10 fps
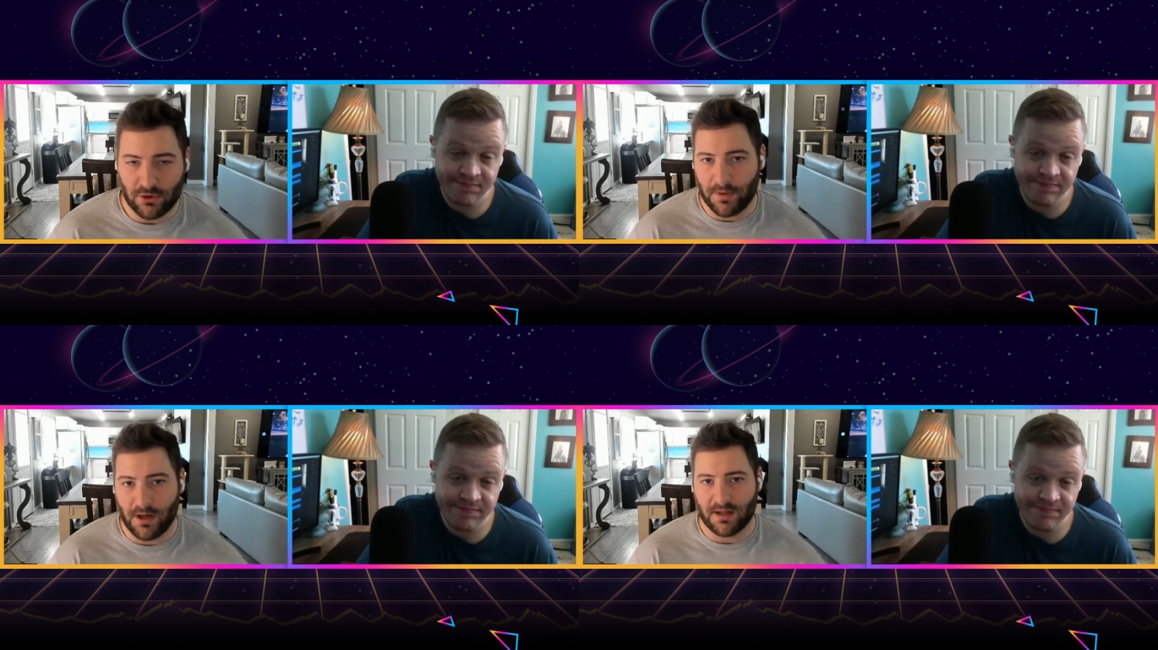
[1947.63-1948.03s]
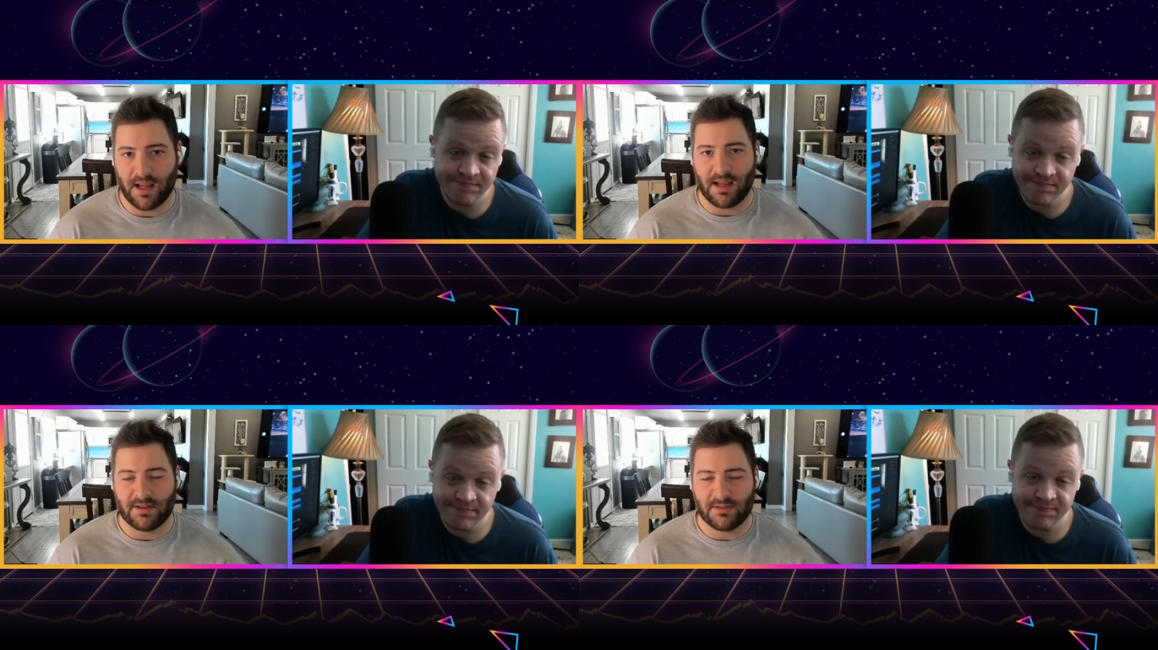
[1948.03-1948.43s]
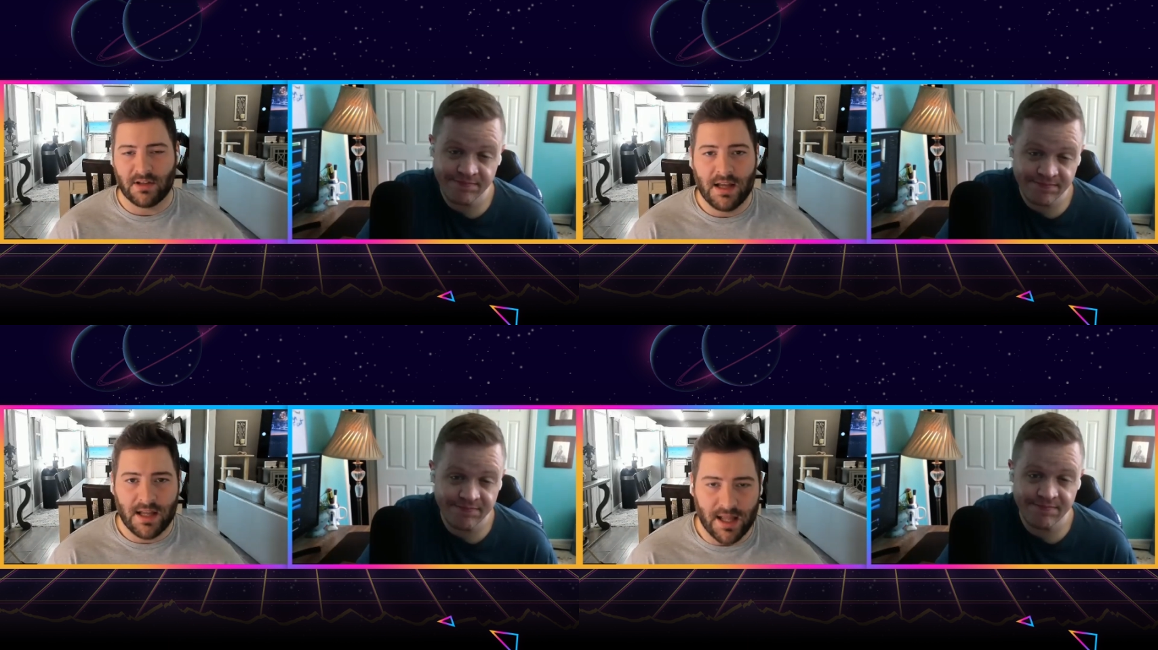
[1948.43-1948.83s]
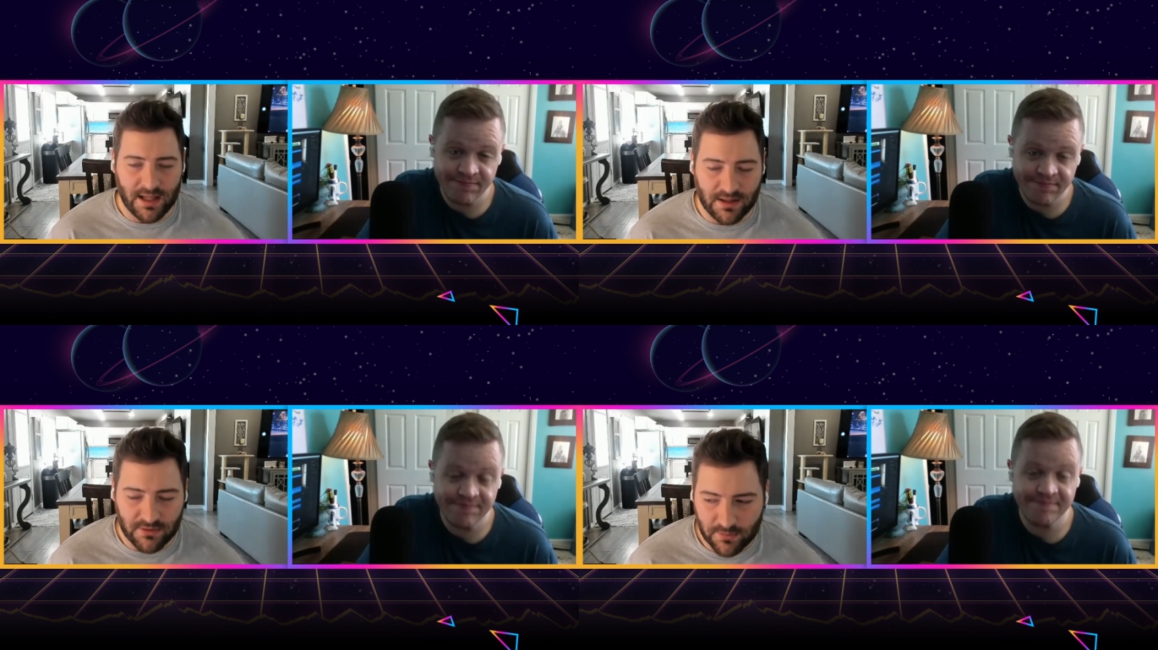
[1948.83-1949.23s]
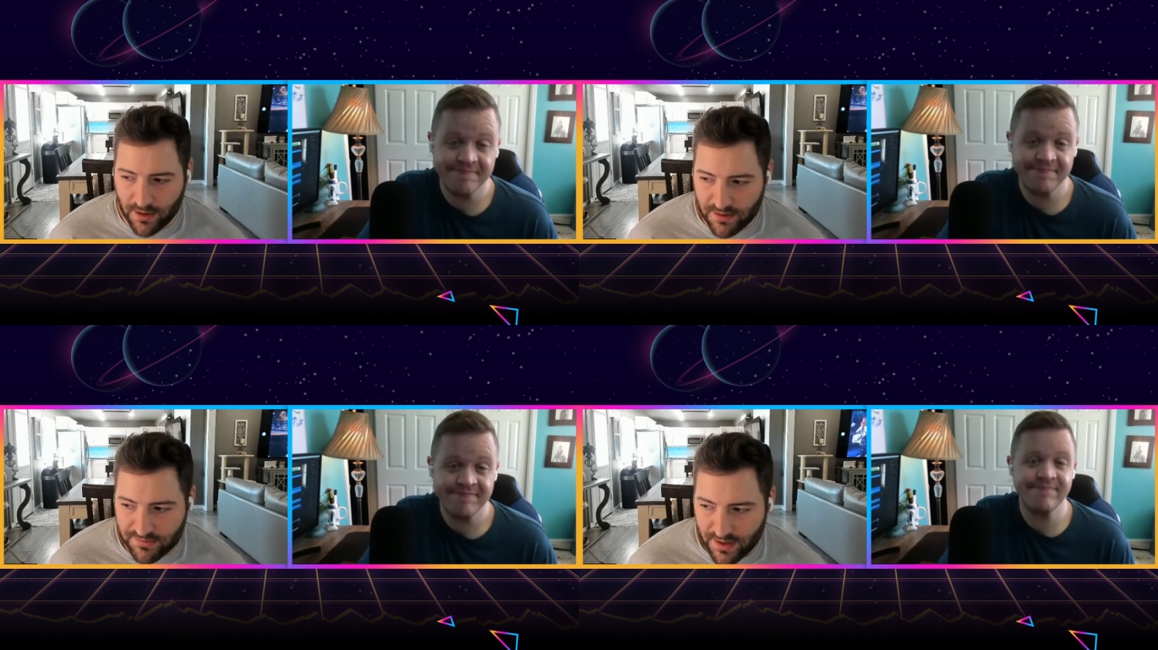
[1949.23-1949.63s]
Speaker 1: Google Podcasts, and
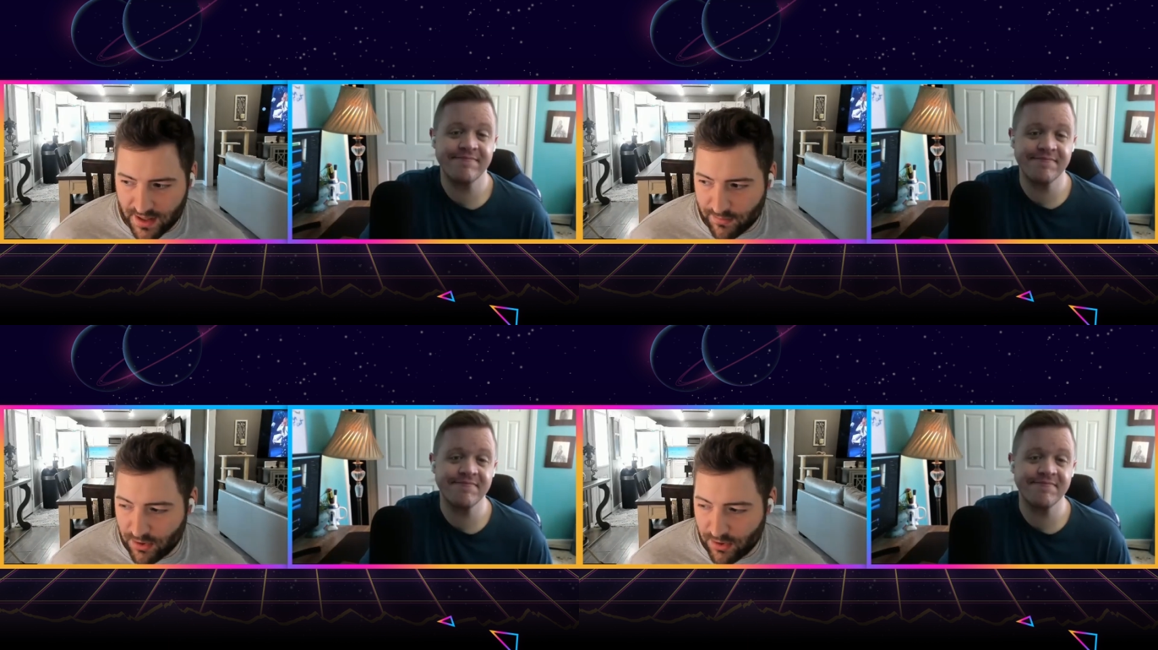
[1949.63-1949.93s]
Spotify, and